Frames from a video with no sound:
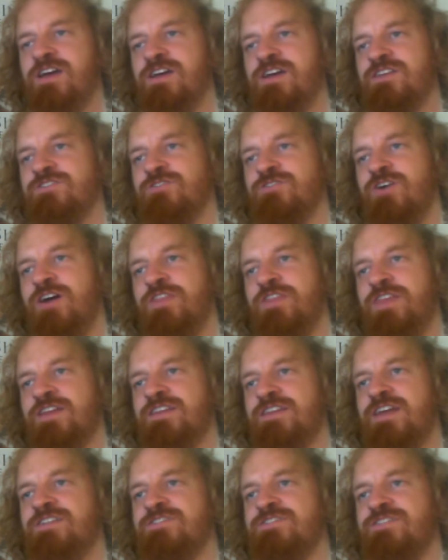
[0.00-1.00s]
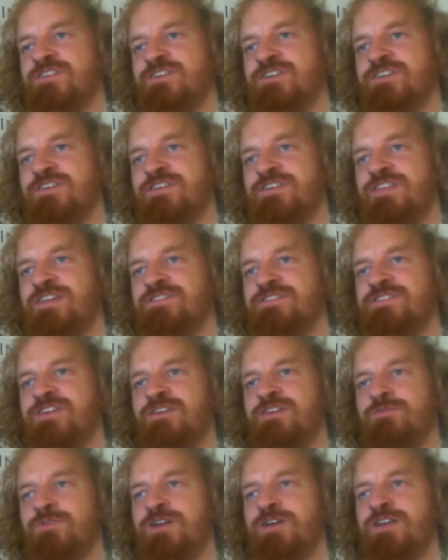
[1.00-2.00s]
So I think that's
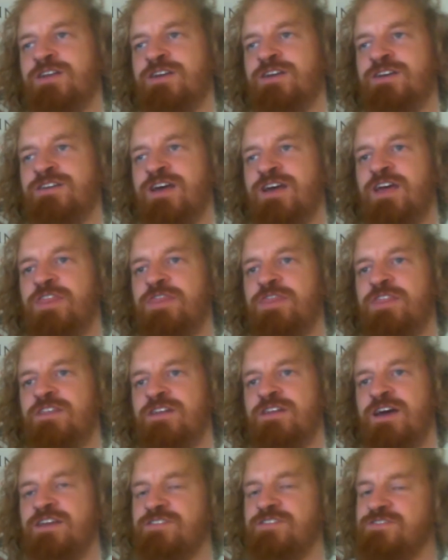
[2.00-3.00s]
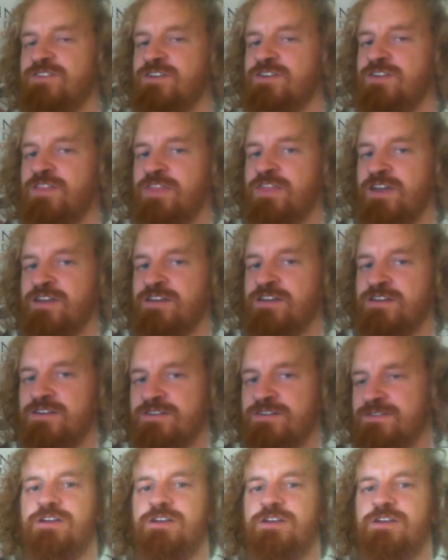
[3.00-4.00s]
a really nice thing.
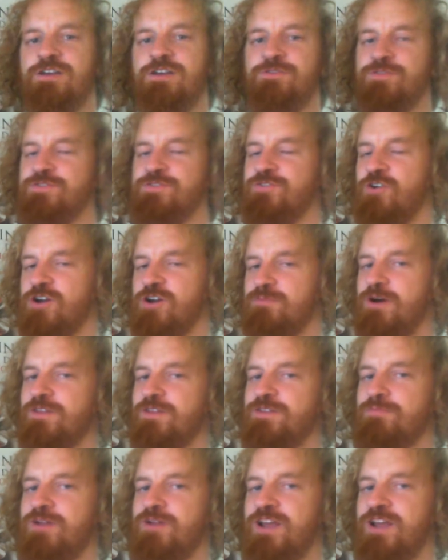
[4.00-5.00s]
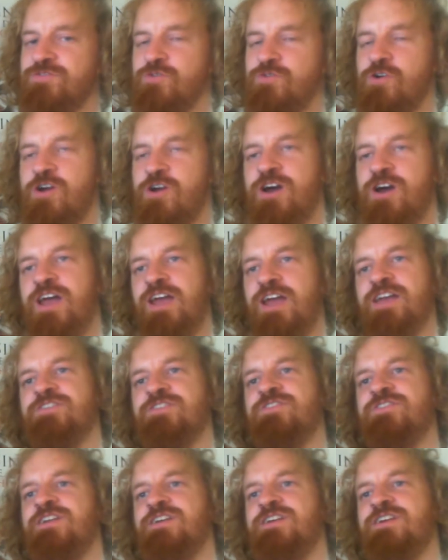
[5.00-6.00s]
If we talk about the Planeswalker, I
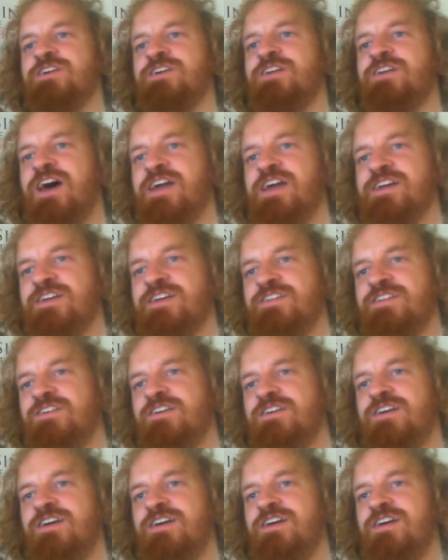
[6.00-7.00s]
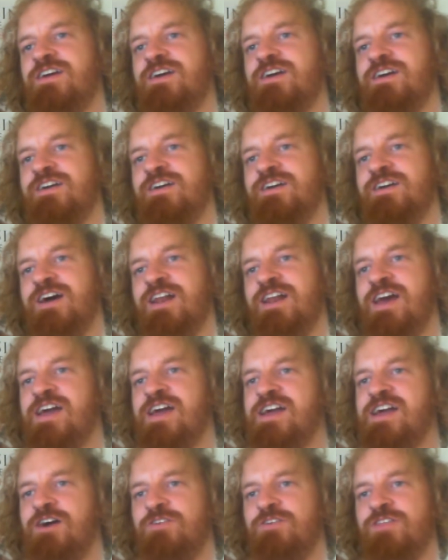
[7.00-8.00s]
actually like it. I
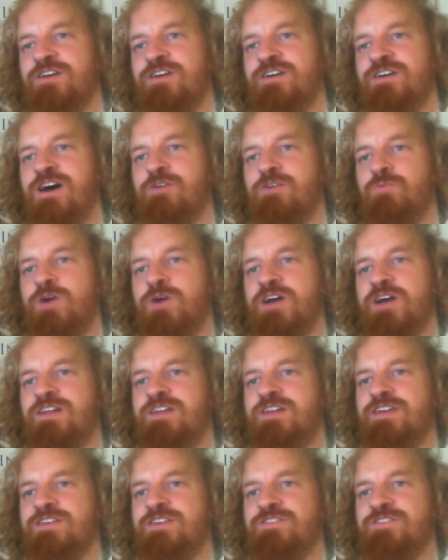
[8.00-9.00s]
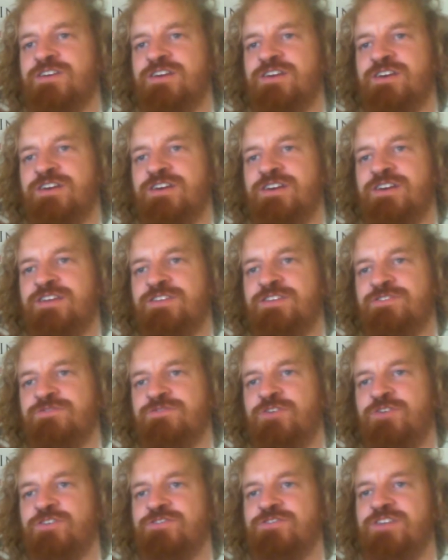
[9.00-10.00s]
like how well his
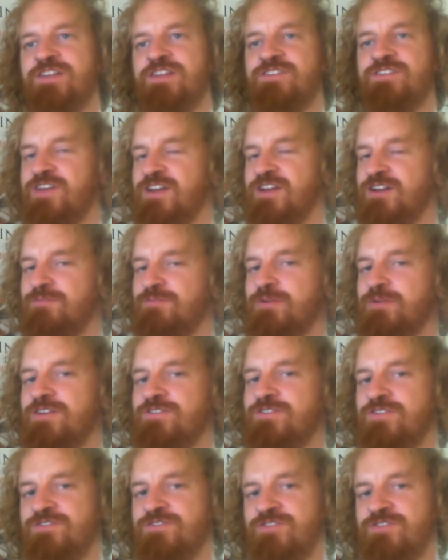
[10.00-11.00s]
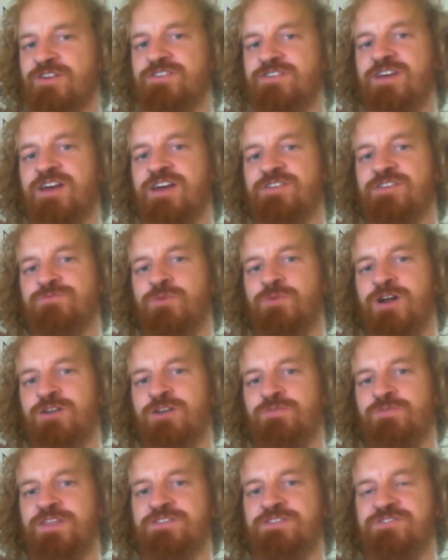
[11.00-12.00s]
first and second abilities synergize well
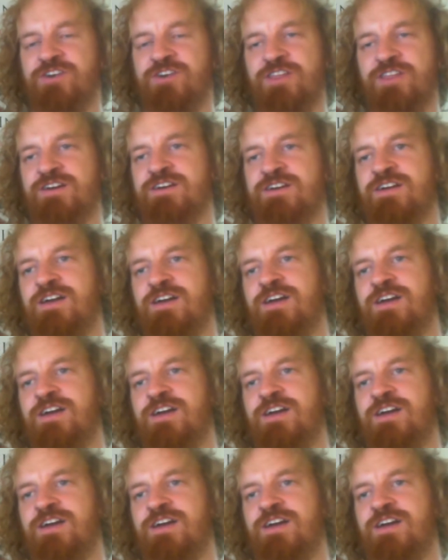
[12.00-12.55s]
with each other,